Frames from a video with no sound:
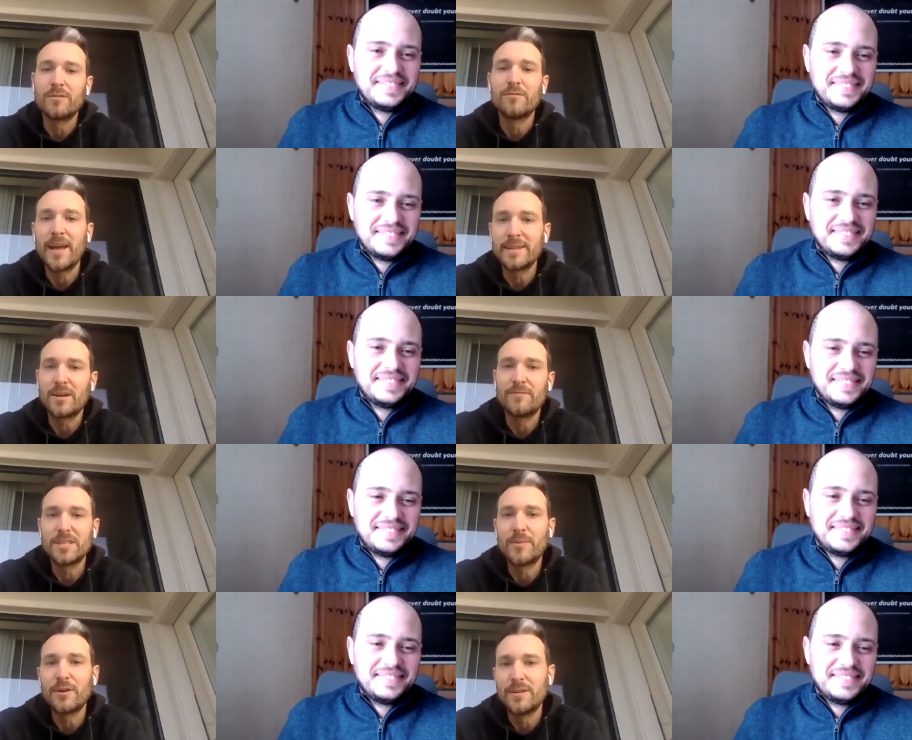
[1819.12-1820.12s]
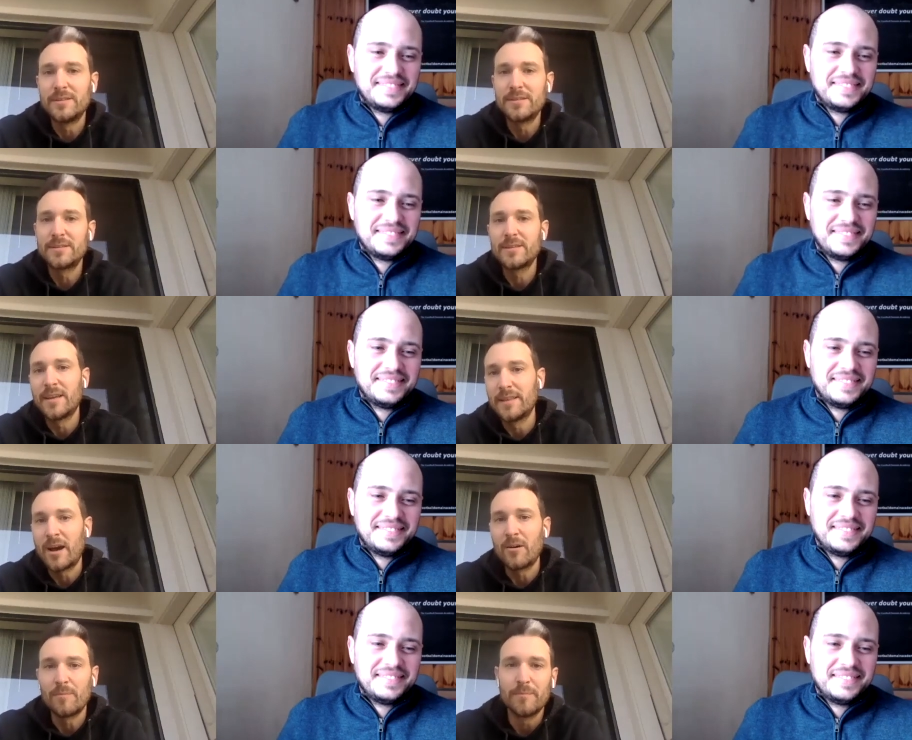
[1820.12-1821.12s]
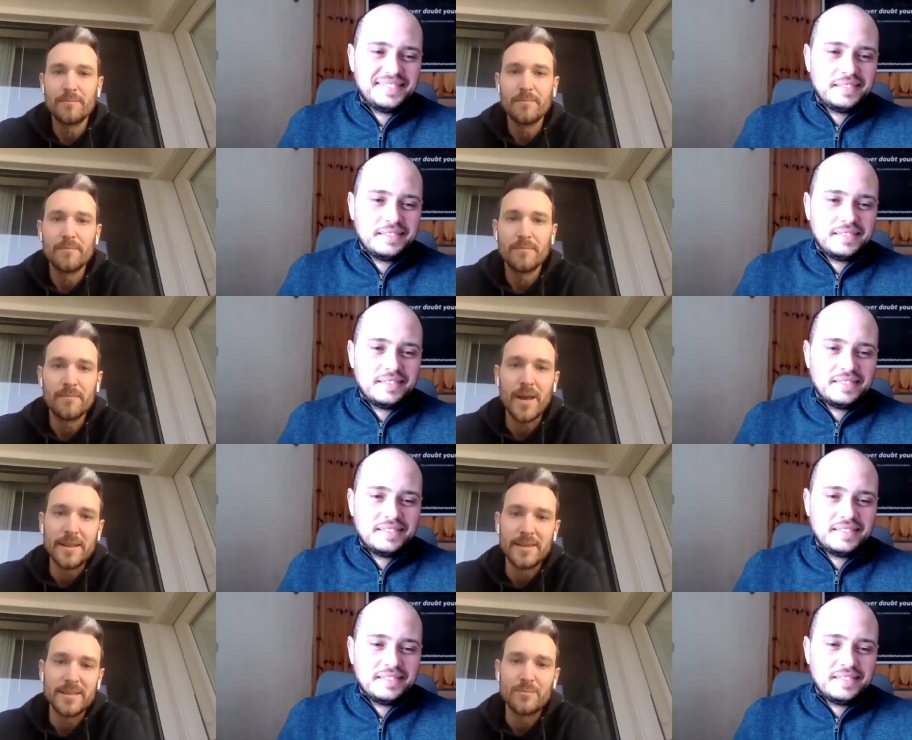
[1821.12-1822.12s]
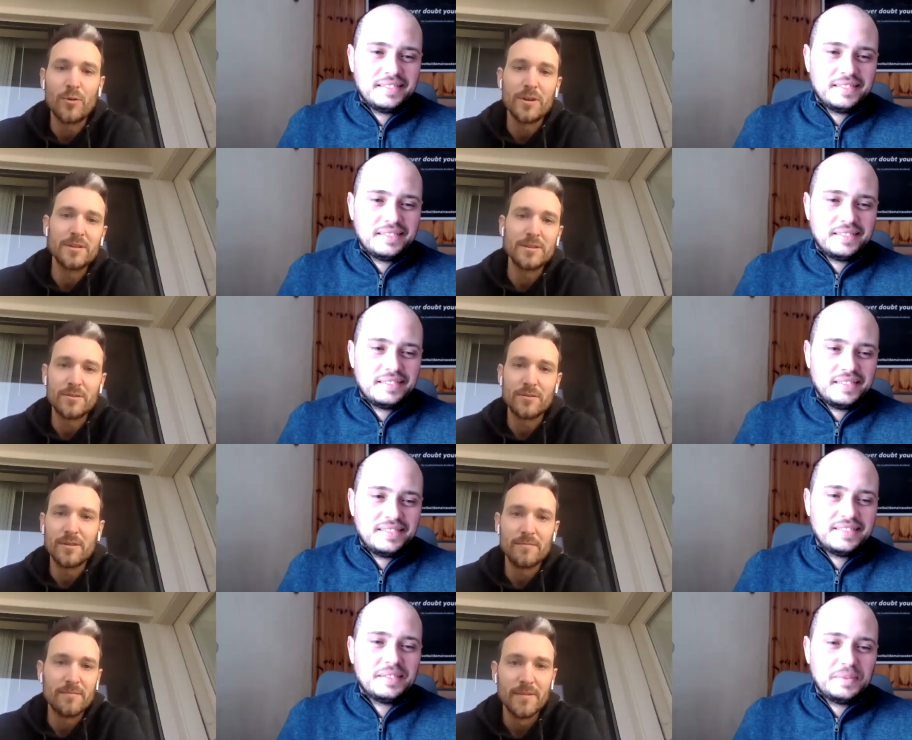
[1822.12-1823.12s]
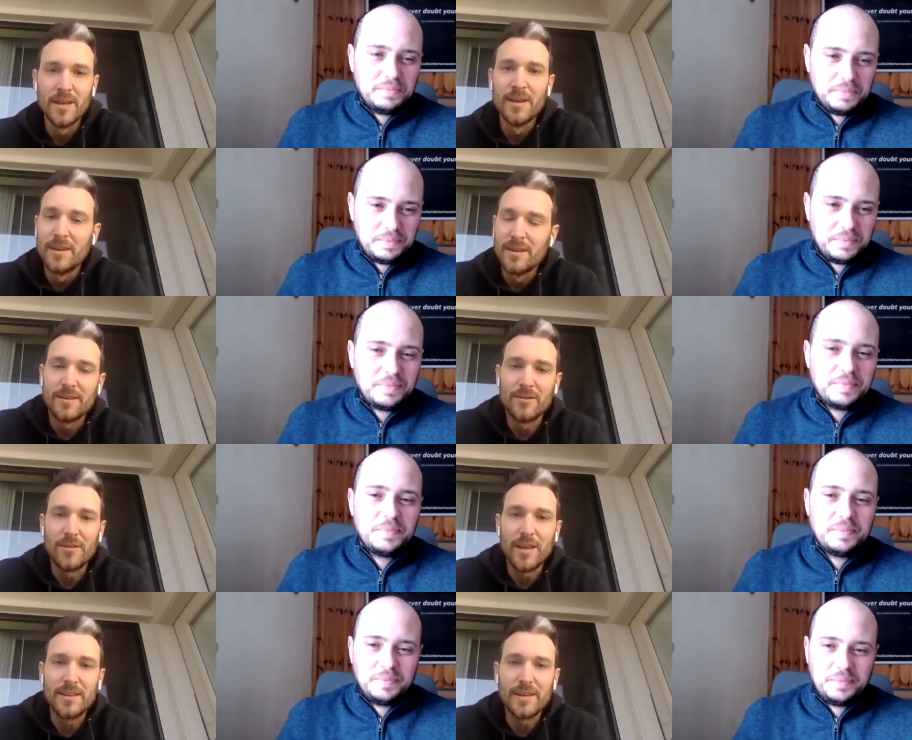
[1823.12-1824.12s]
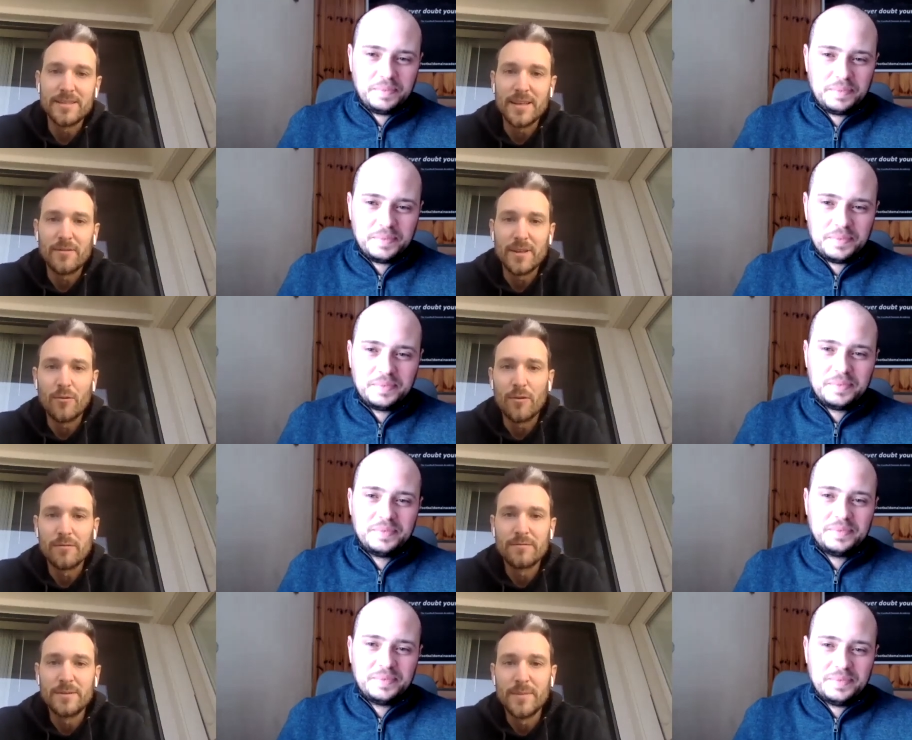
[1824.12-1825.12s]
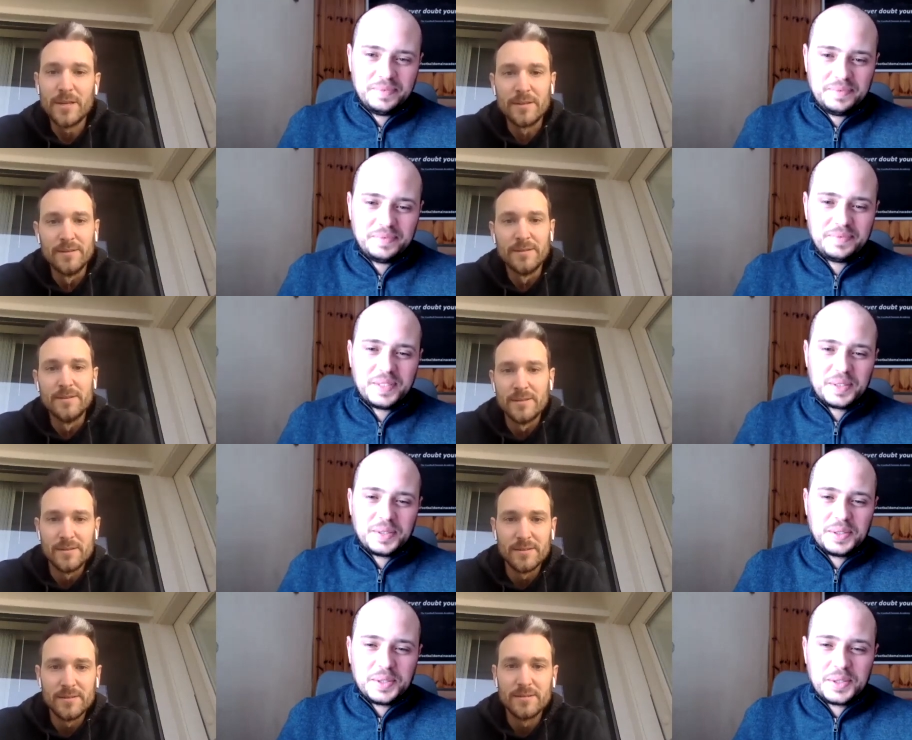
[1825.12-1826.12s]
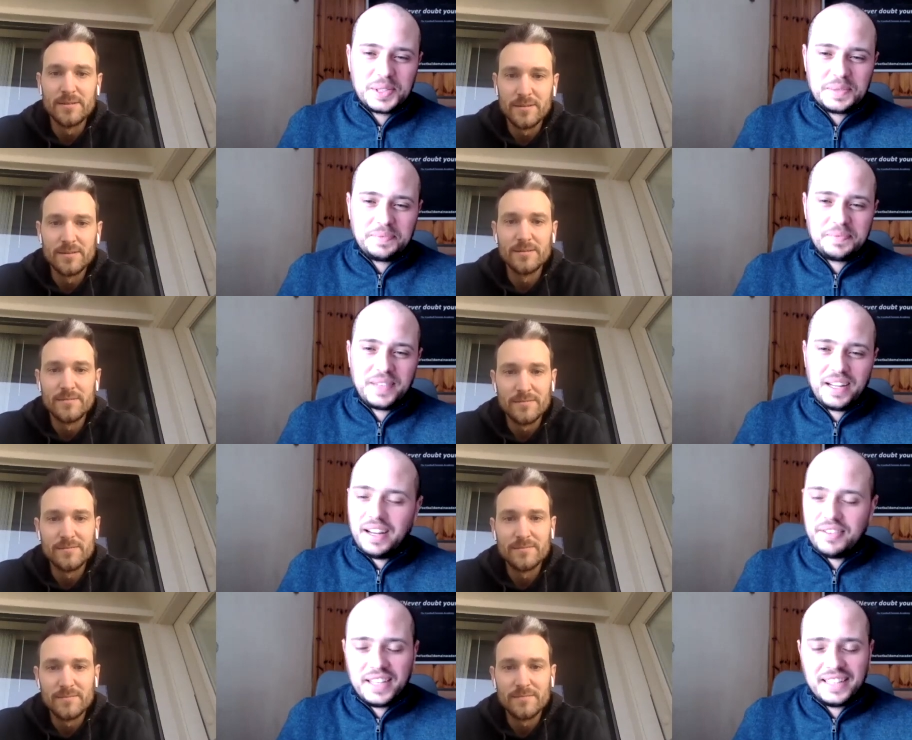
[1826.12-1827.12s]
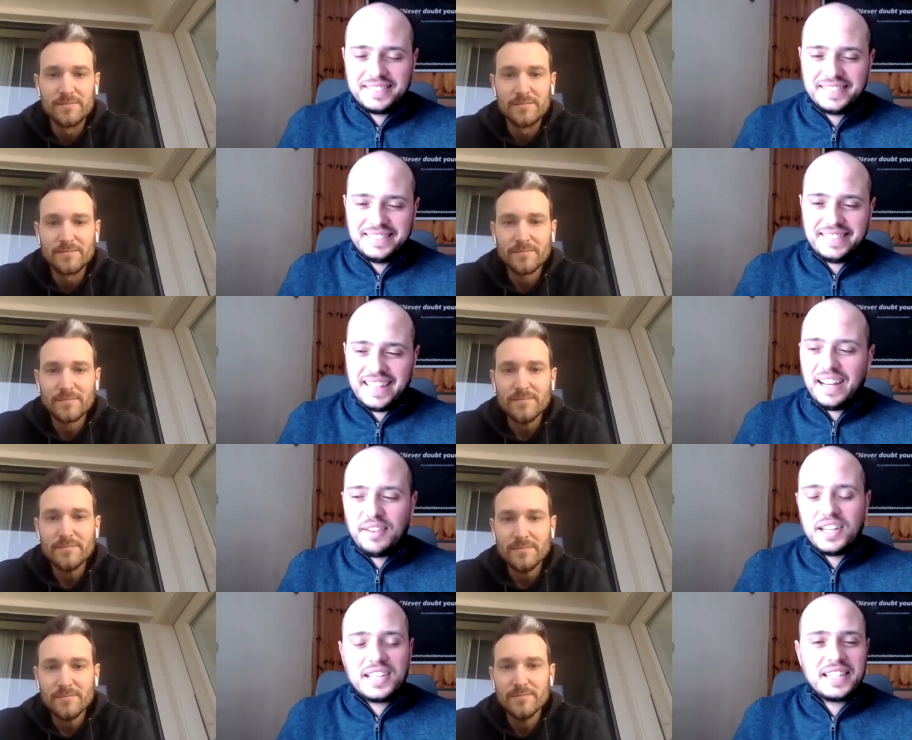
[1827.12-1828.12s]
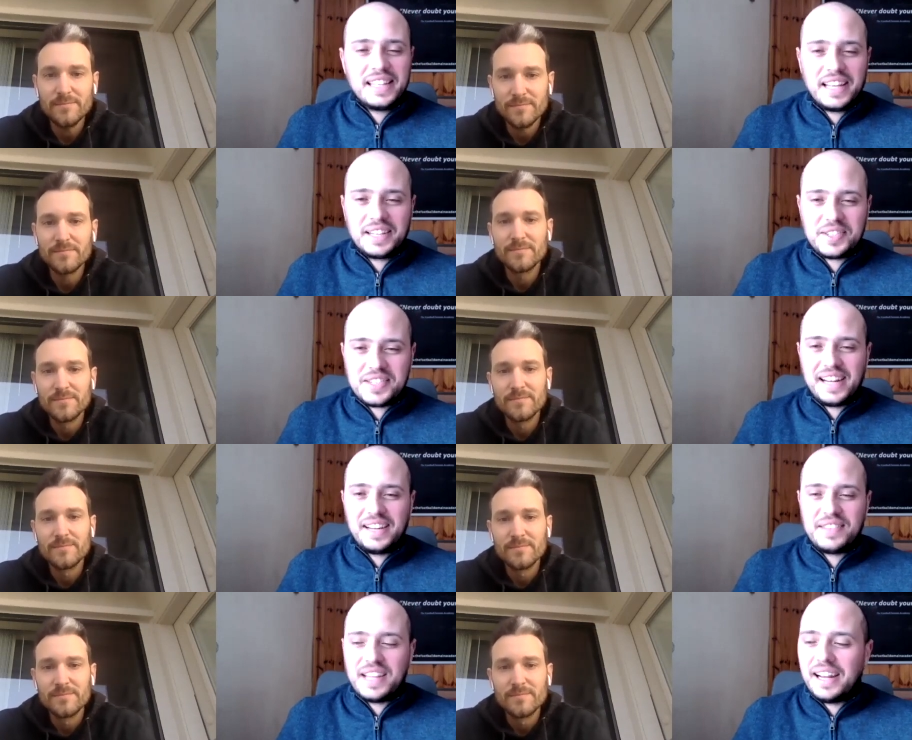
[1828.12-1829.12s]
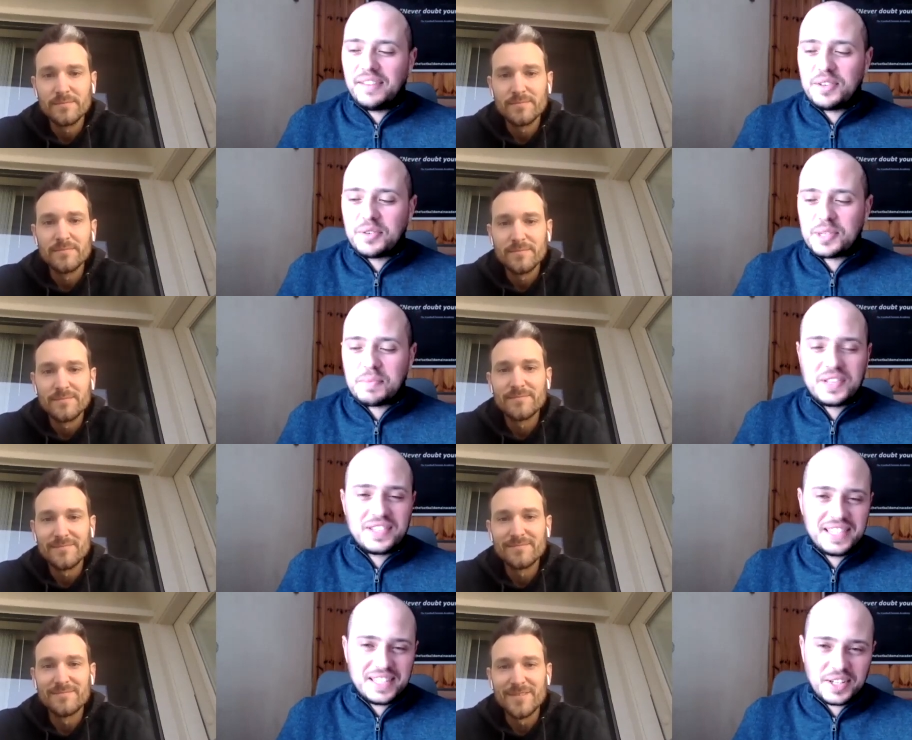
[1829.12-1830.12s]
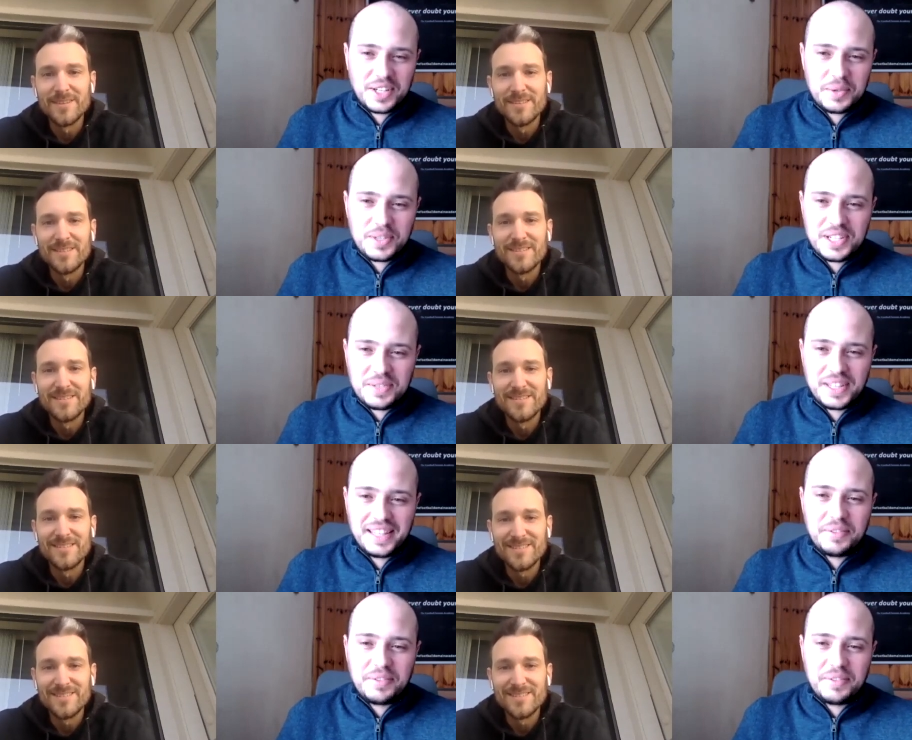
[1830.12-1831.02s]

Speaker 1: through that tough experience and now i'm at this point so mm-hmm. you know that that's definitely growth to
Speaker 2: me awesome i love that I love asking that because I love love the responses of coaches when